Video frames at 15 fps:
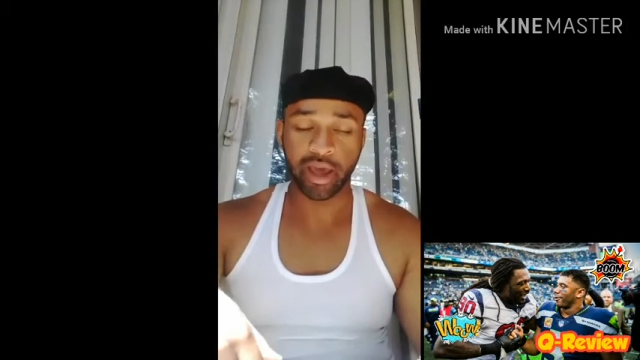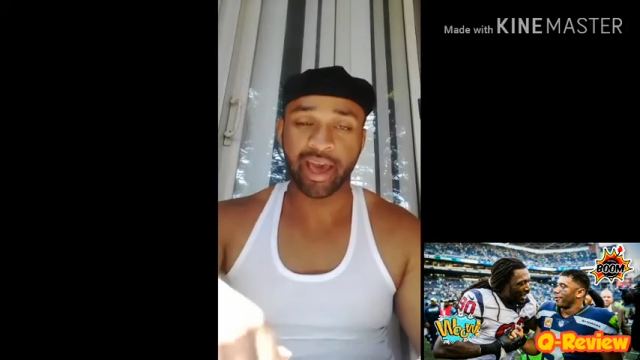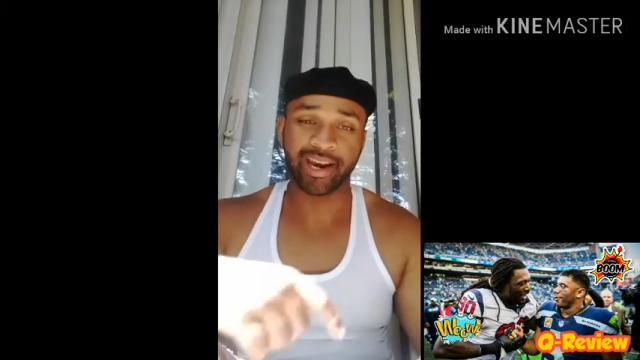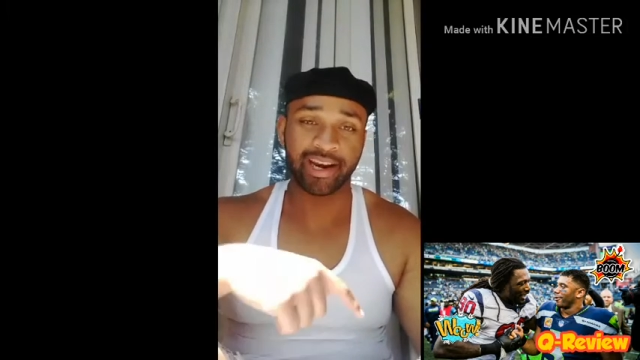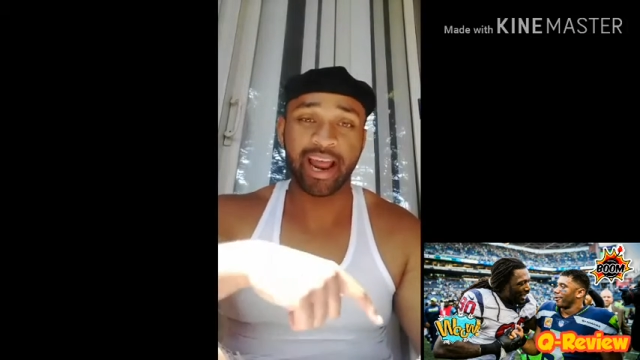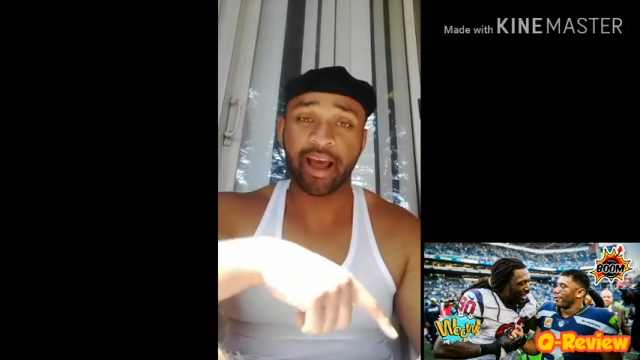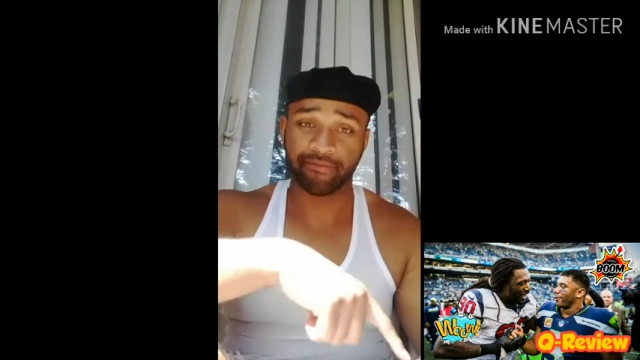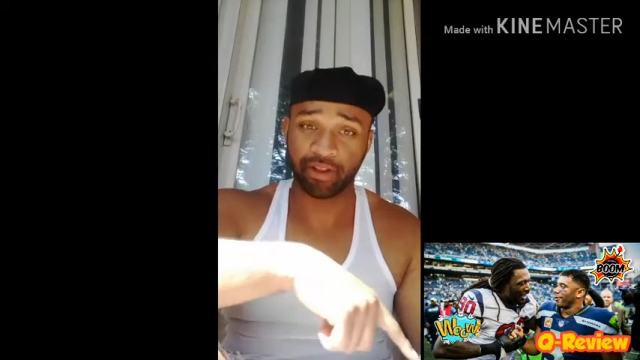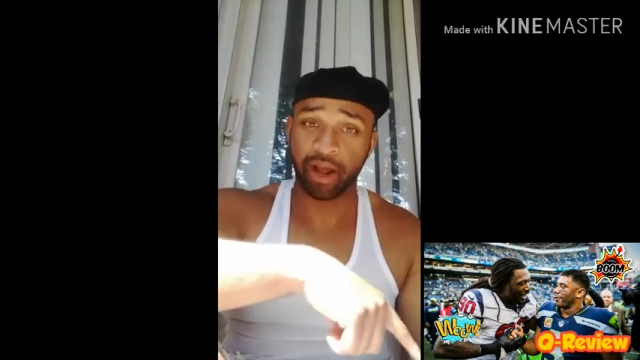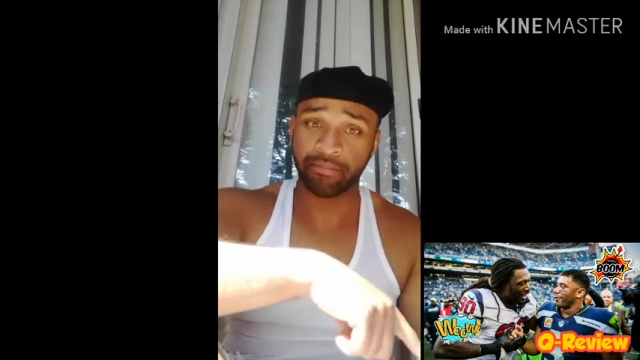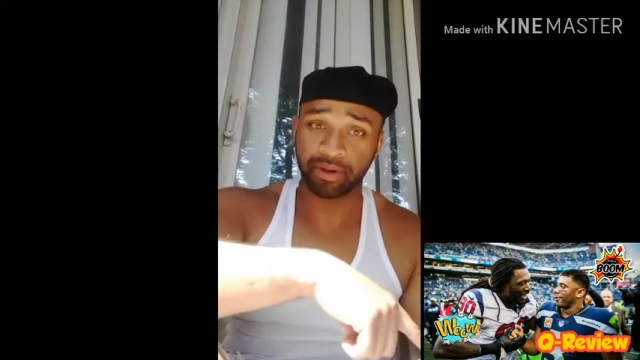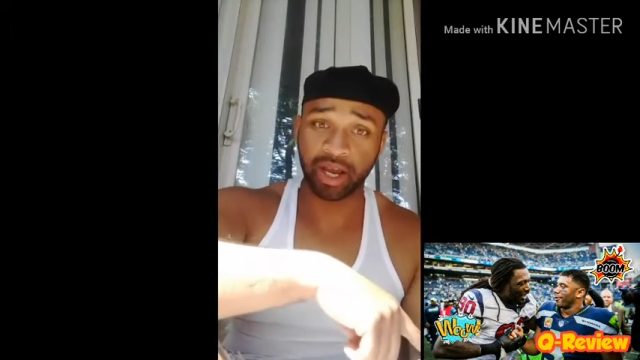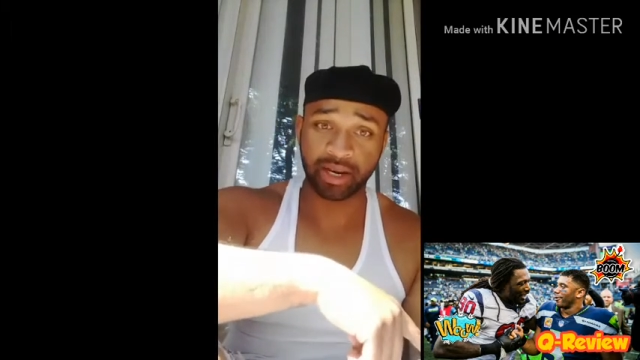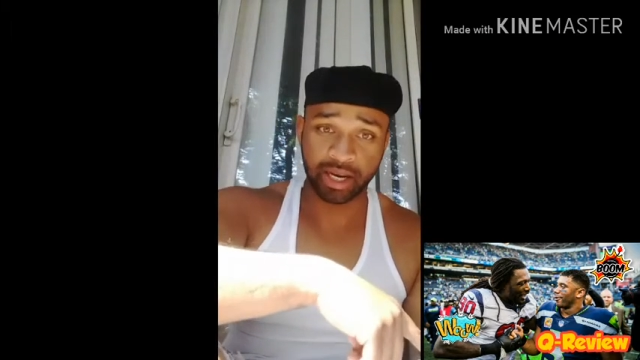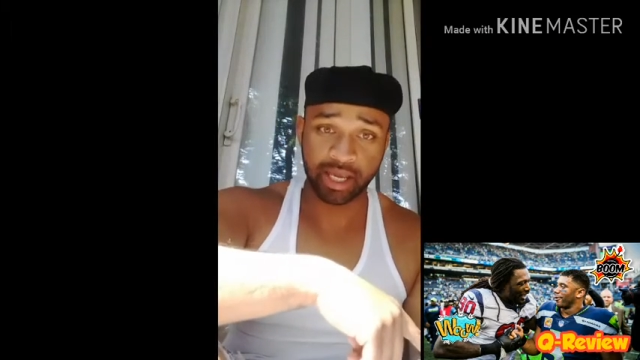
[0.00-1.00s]
And then after
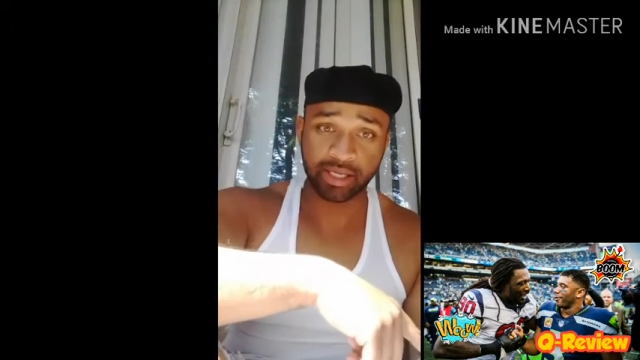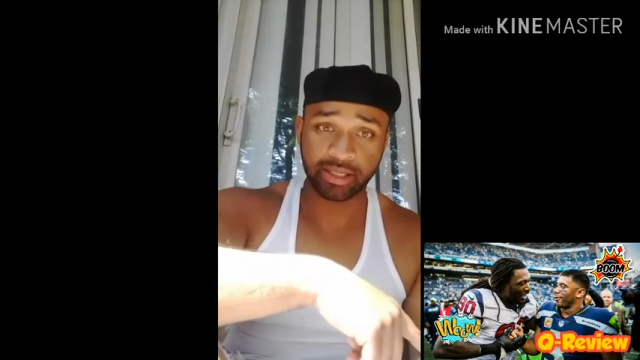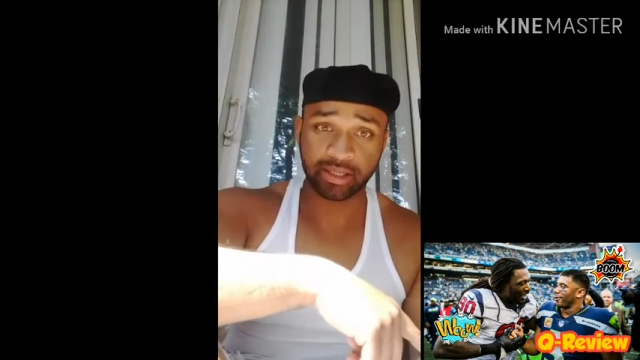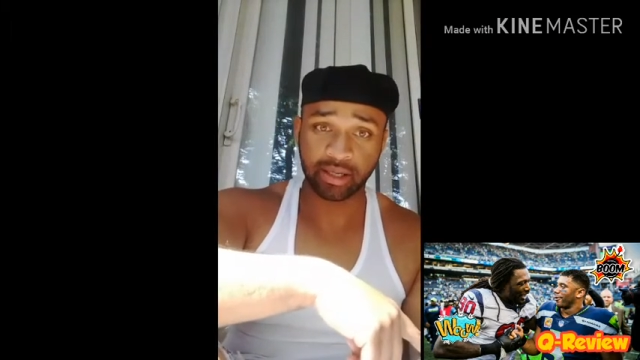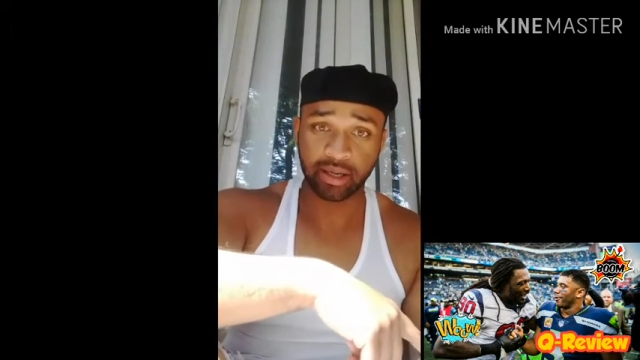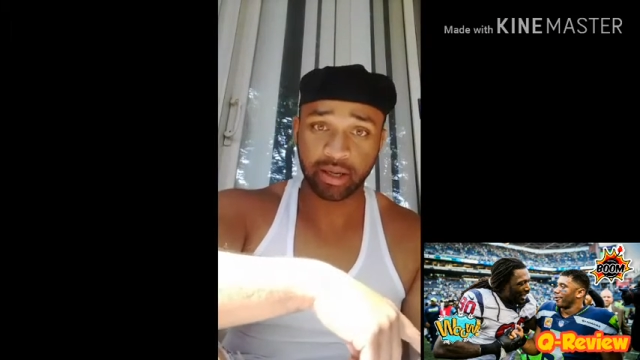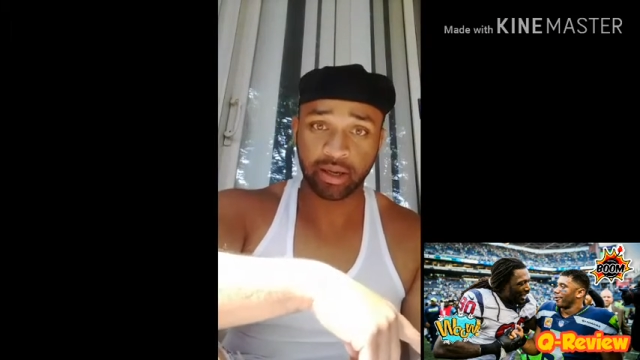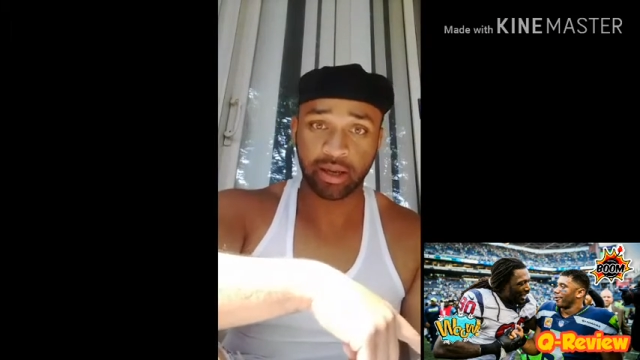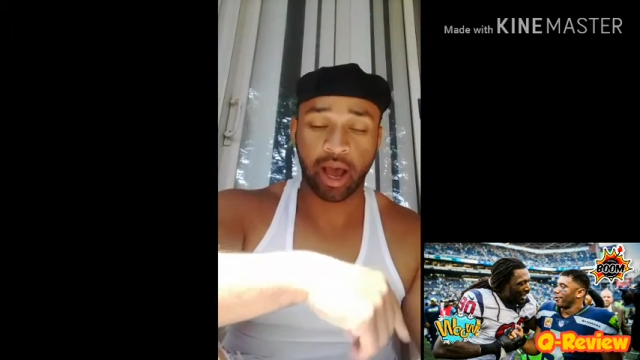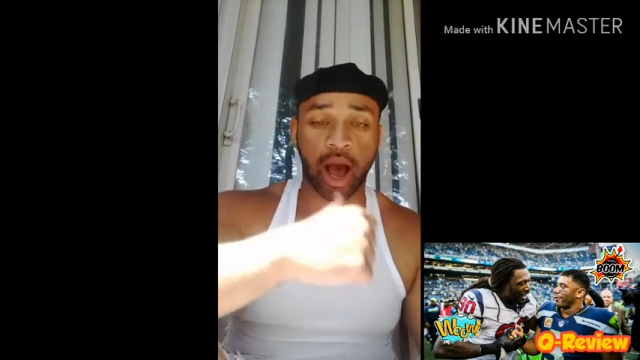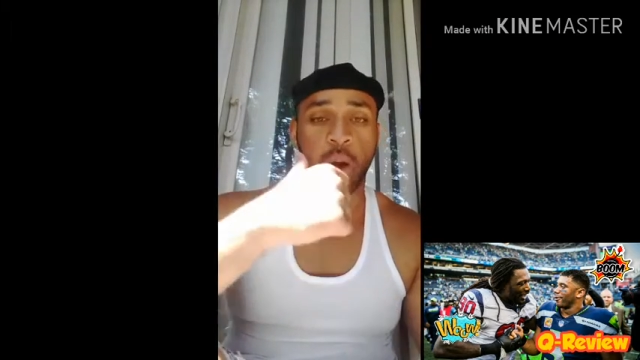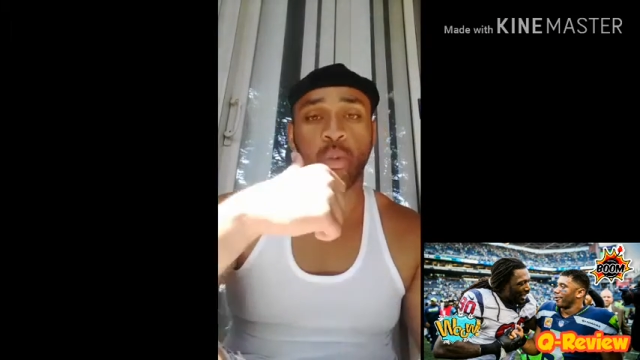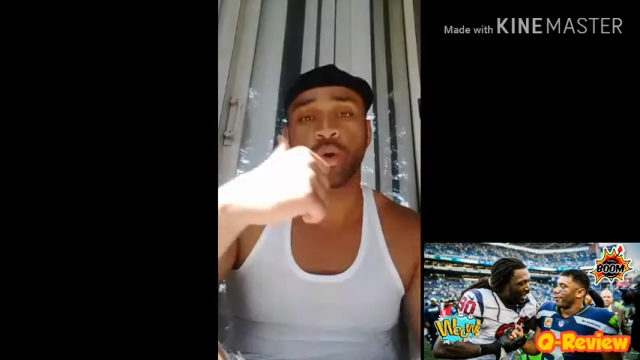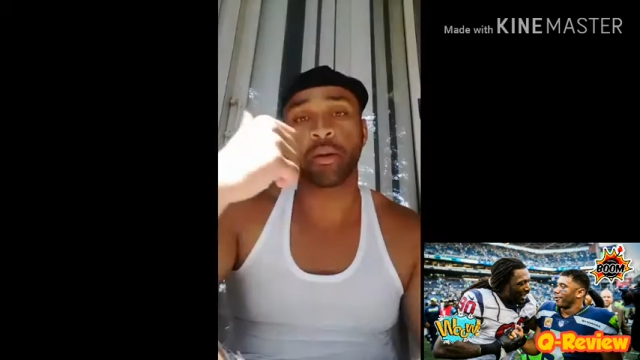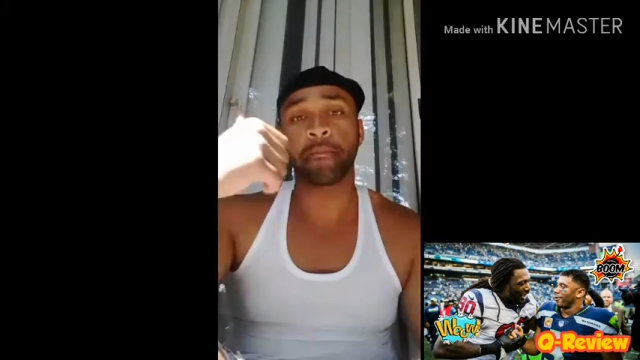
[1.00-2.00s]
I'm done this,
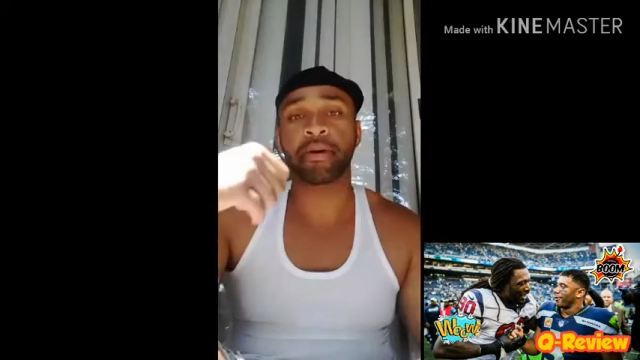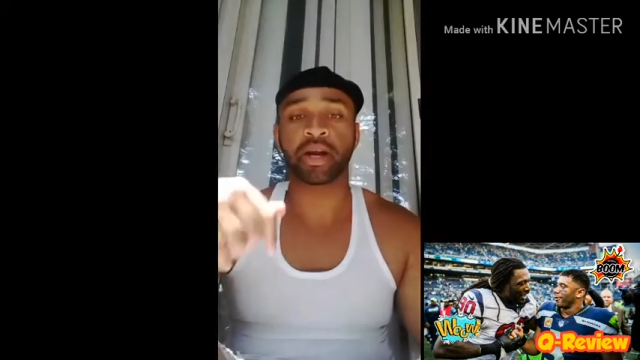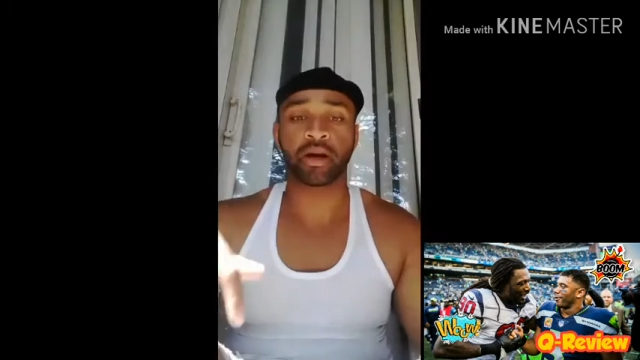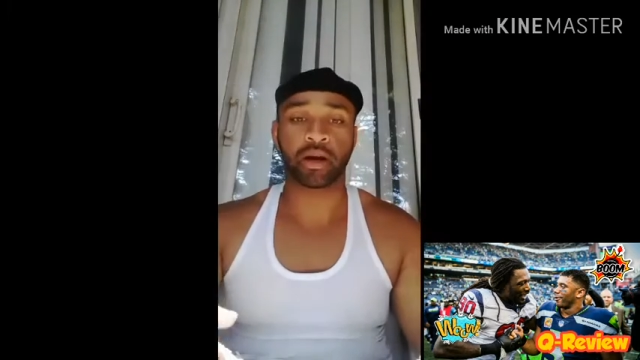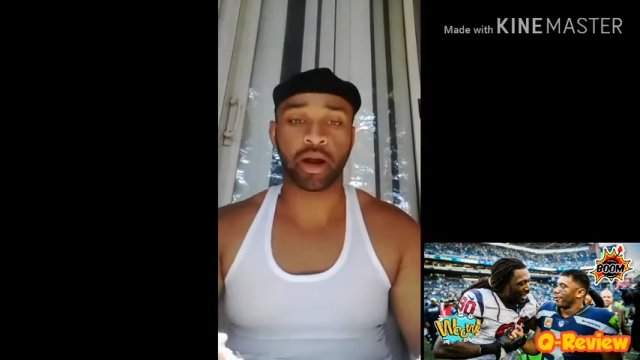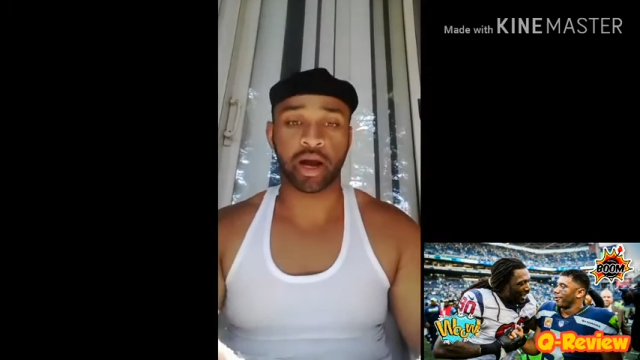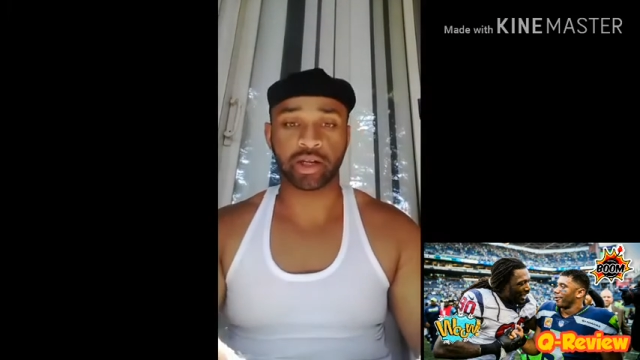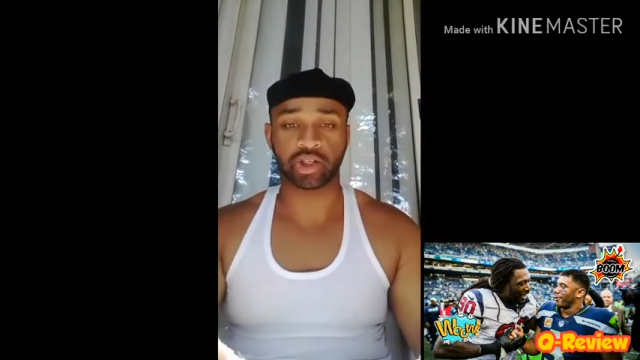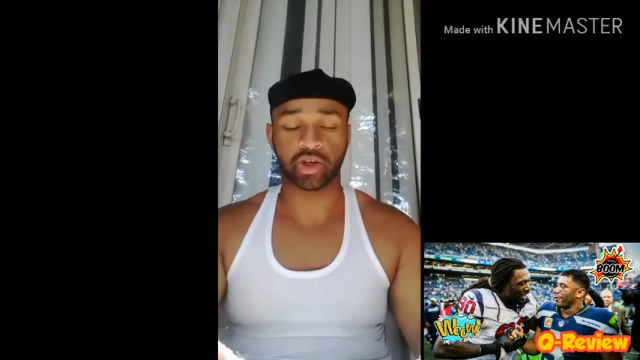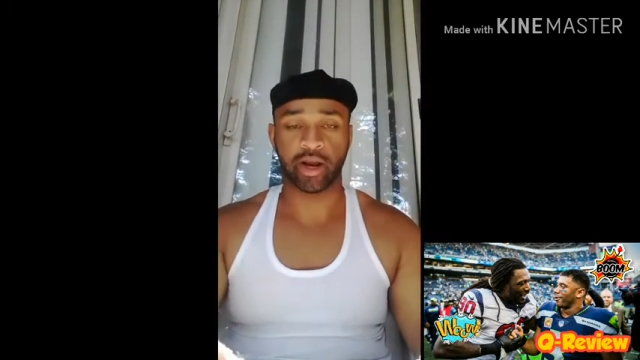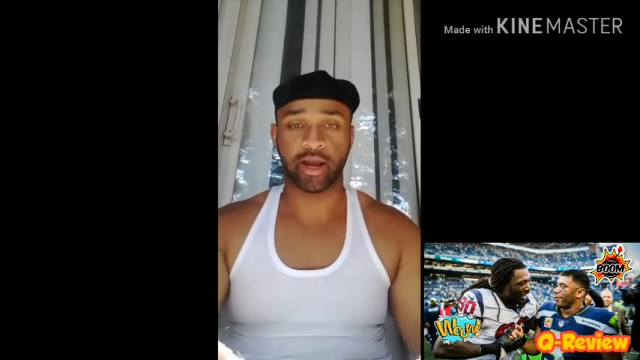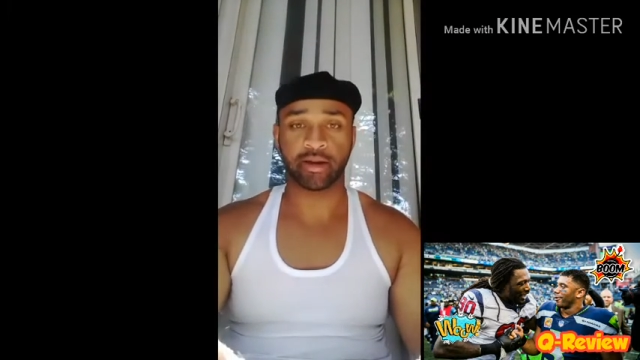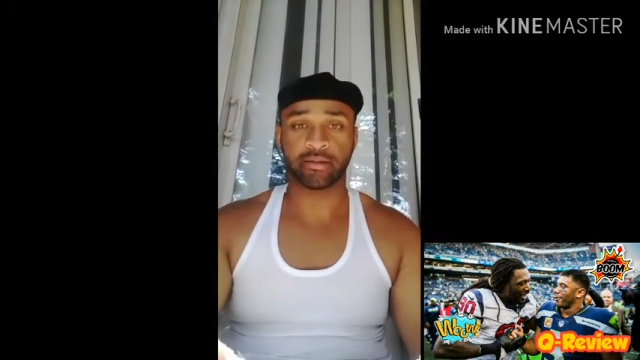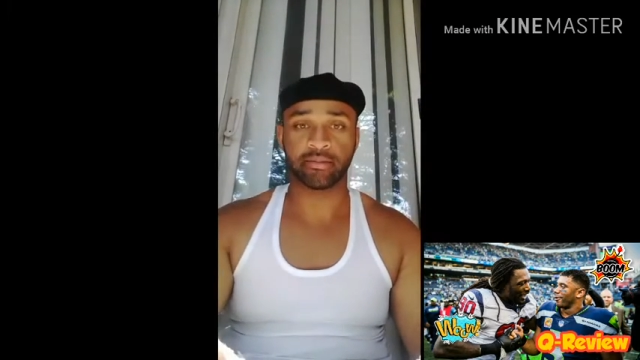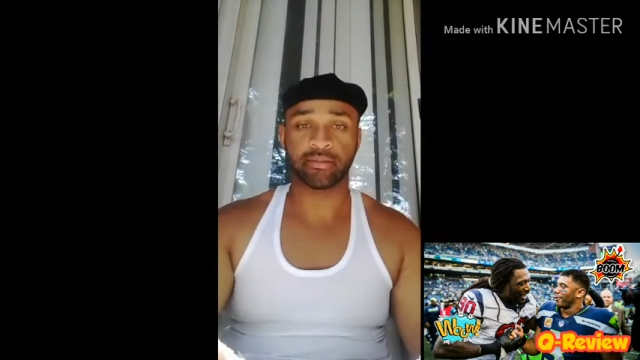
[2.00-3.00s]
I want a bigger
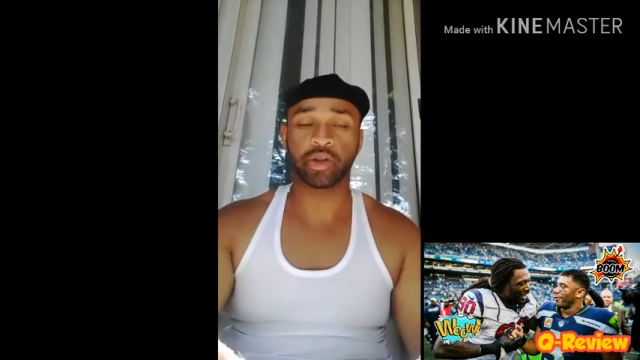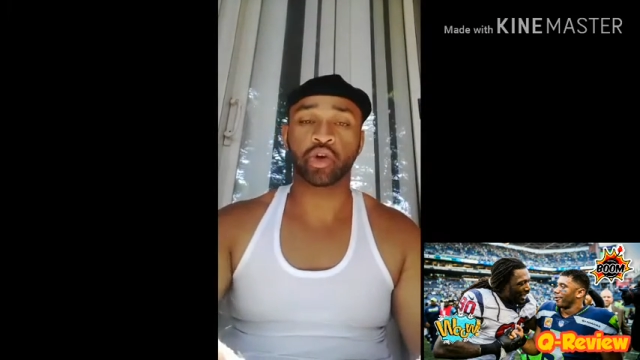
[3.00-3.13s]
contract.